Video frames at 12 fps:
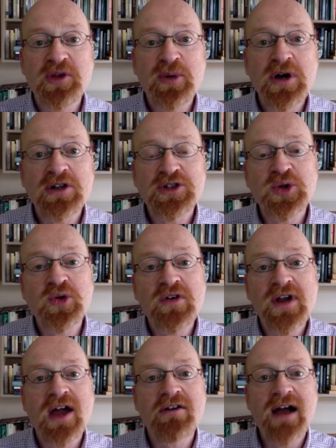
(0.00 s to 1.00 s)
the
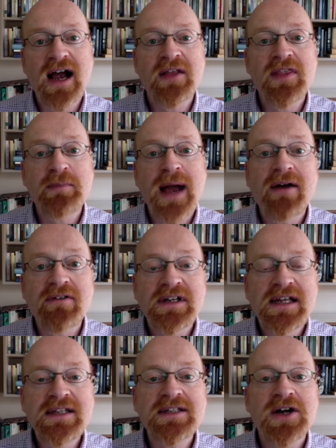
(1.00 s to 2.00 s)
Purgatorio, and the
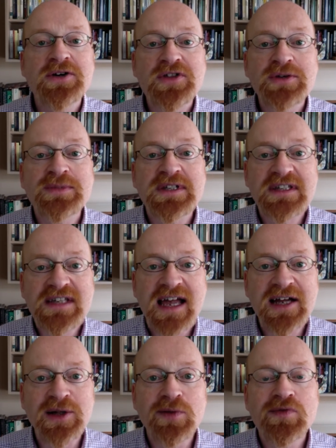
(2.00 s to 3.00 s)
Paradiso
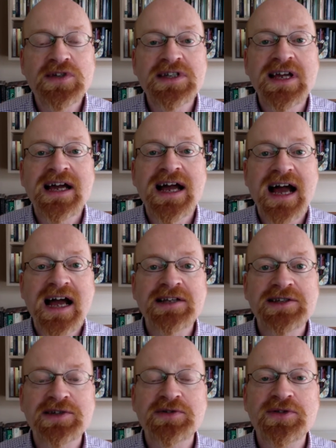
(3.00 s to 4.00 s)
themselves
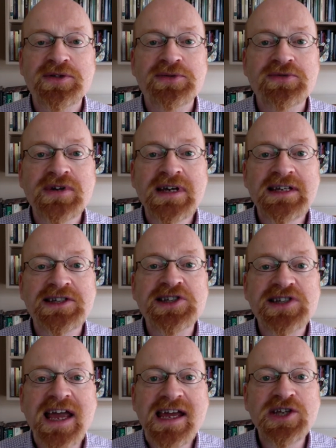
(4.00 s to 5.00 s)
as three
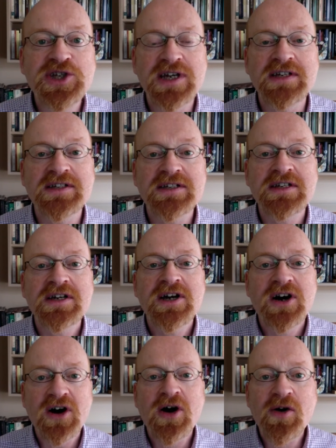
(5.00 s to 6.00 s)
stages
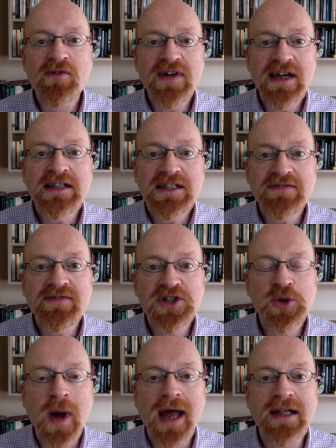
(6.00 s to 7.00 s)
of
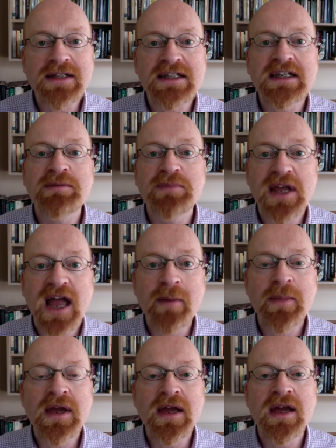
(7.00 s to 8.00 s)
individuality
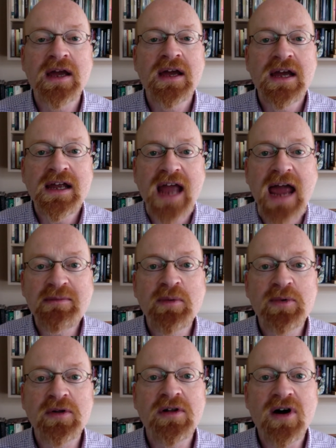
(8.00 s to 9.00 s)
becoming
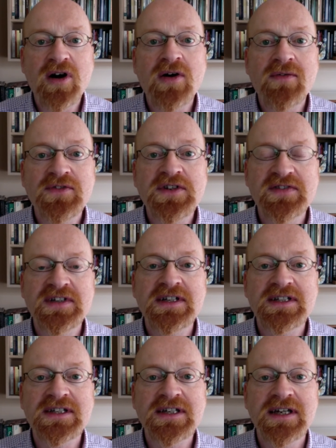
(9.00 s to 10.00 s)
capable of
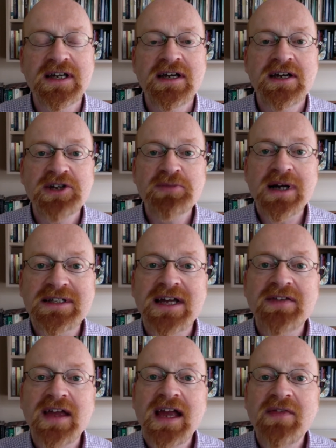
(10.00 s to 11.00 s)
divinity. You say
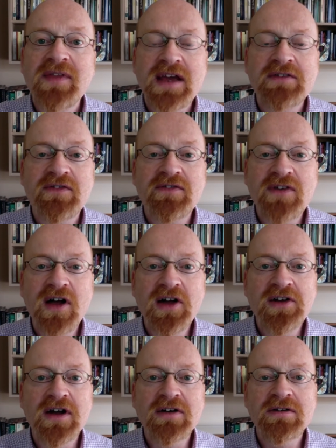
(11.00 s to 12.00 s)
that in the
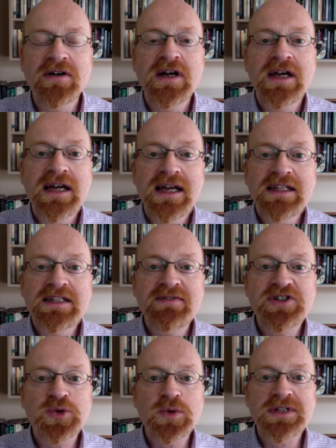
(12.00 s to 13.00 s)
Inferno,
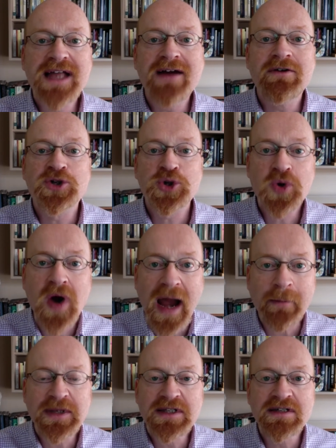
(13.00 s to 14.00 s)
individuals there are
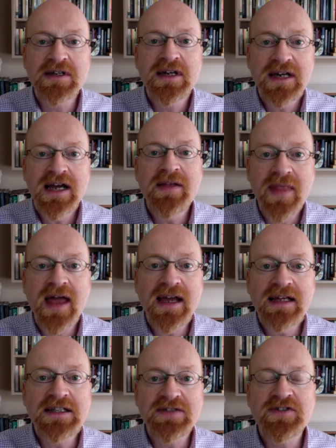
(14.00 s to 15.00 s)
trapped in their
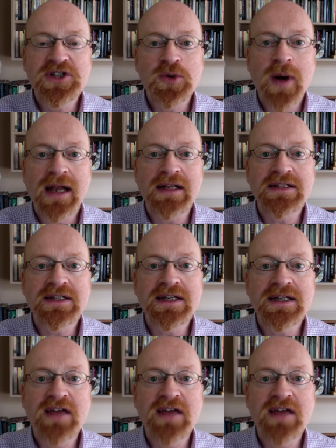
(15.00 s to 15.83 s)
individuality.